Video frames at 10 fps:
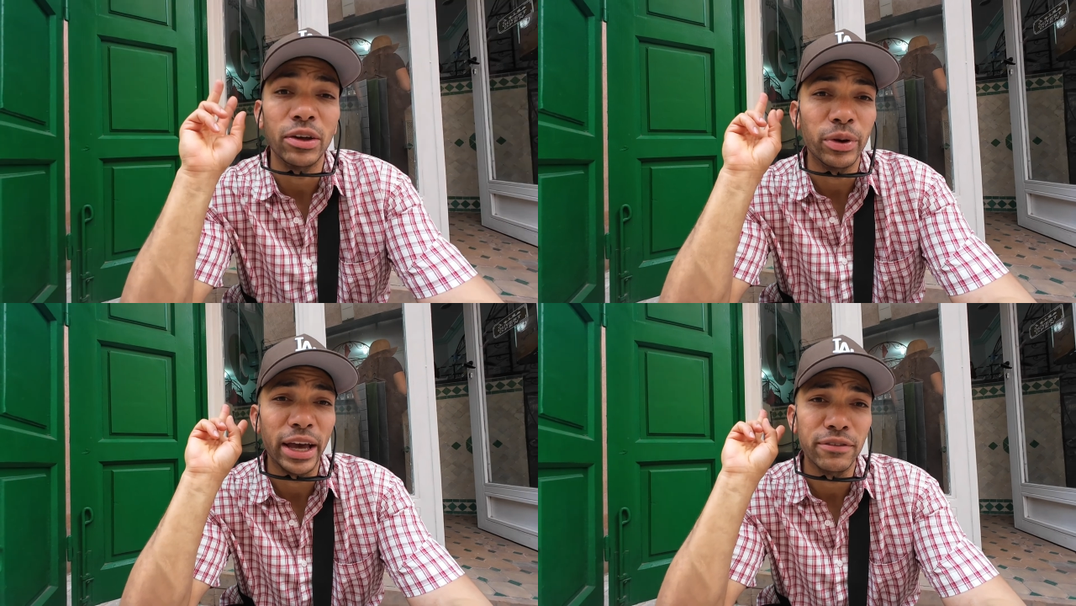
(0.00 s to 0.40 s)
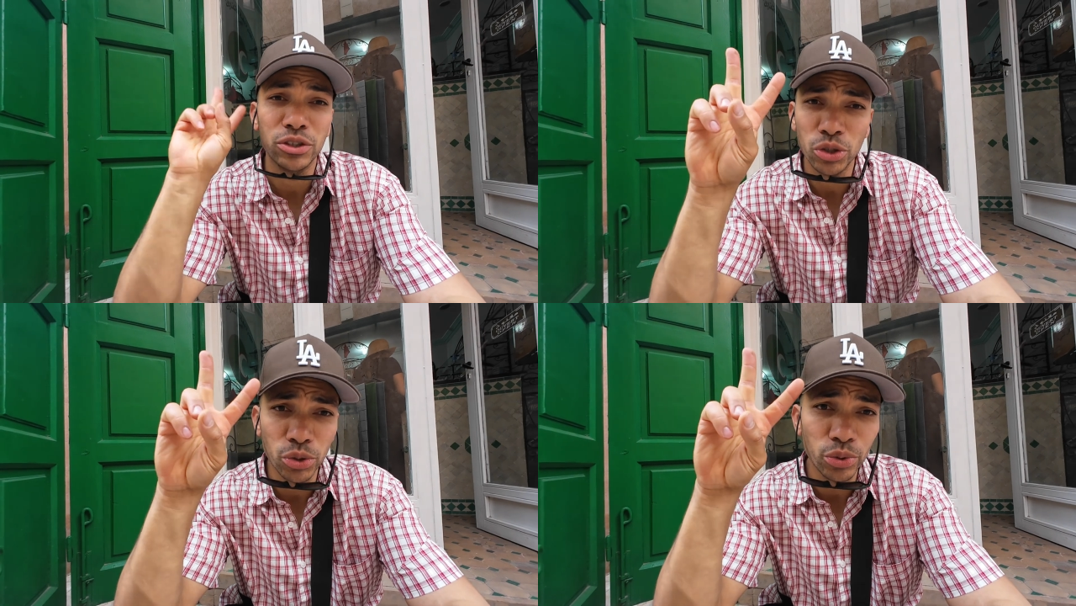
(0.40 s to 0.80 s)
then we have
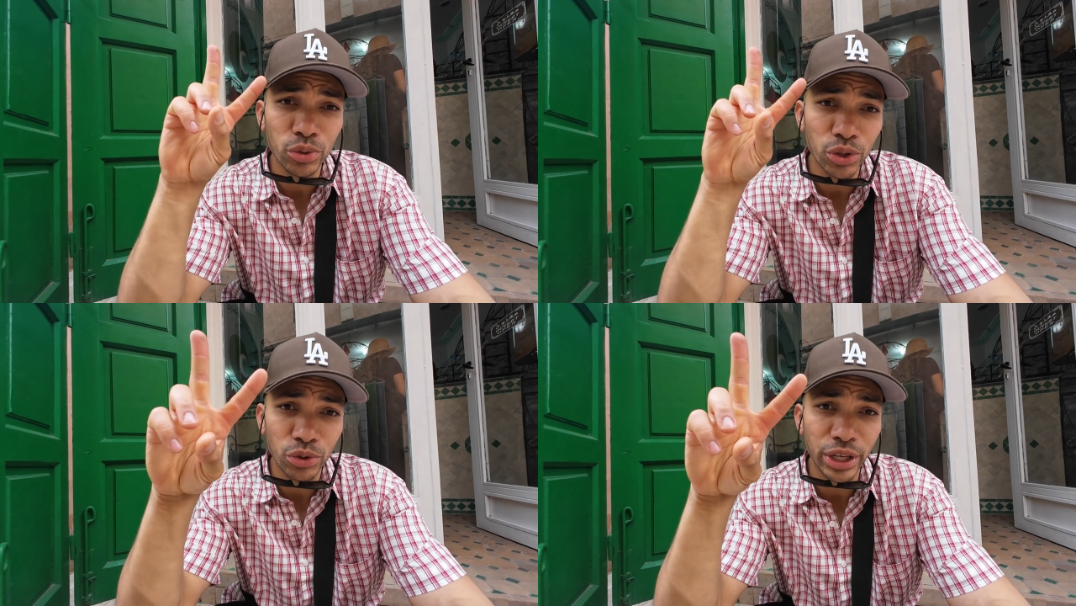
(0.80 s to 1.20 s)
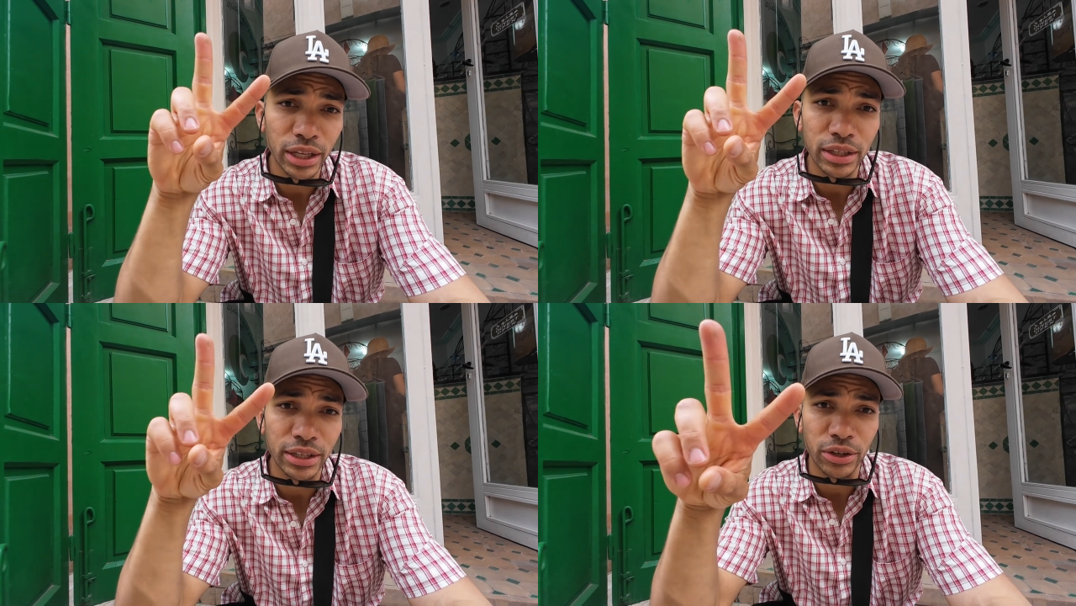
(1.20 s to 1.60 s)
2 unique
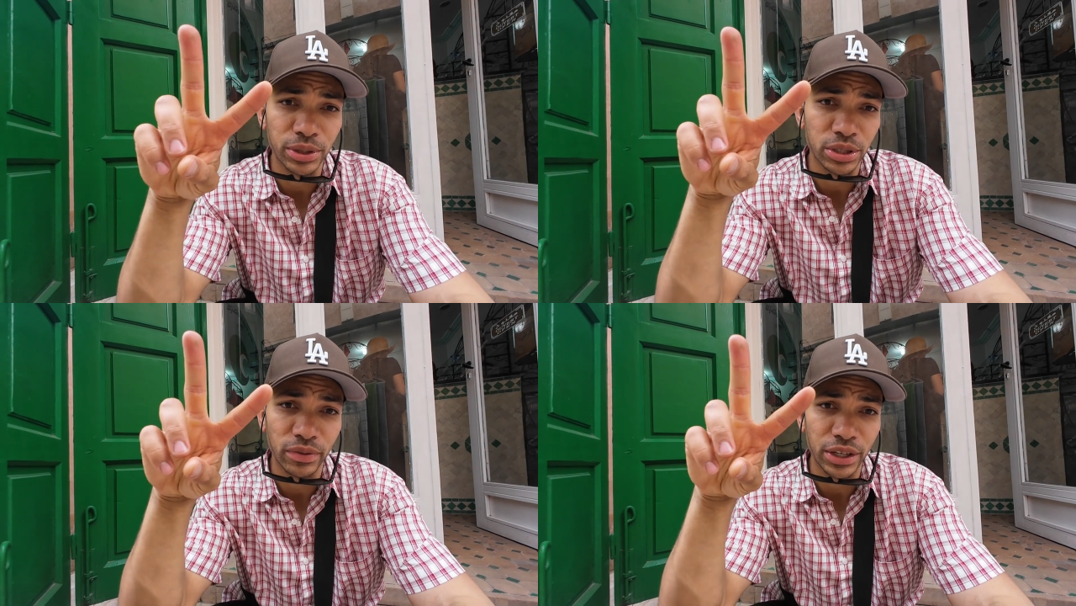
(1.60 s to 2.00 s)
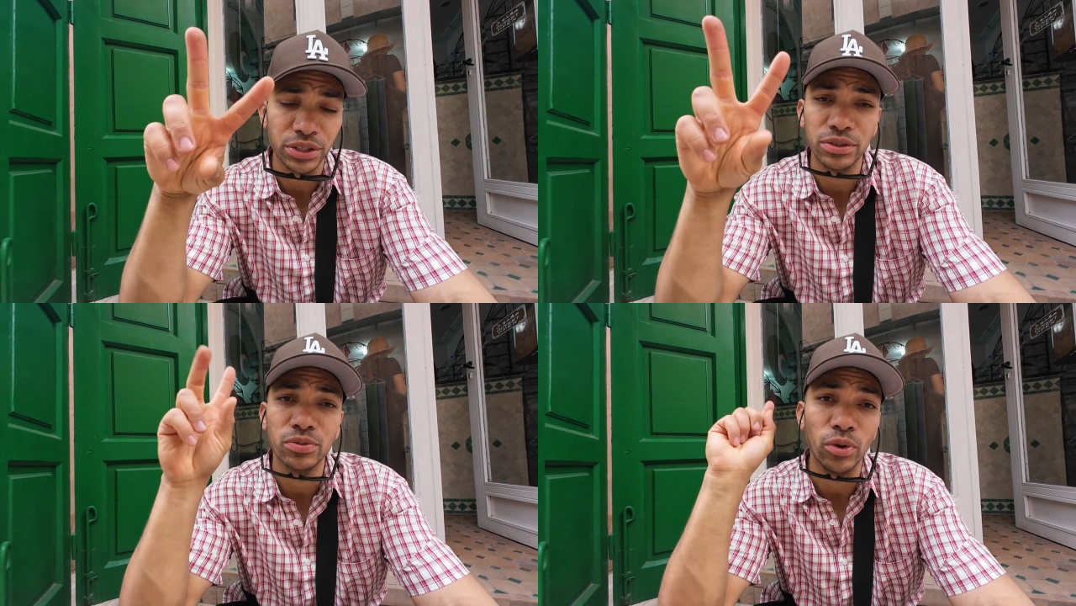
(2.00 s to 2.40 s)
dinner reservations.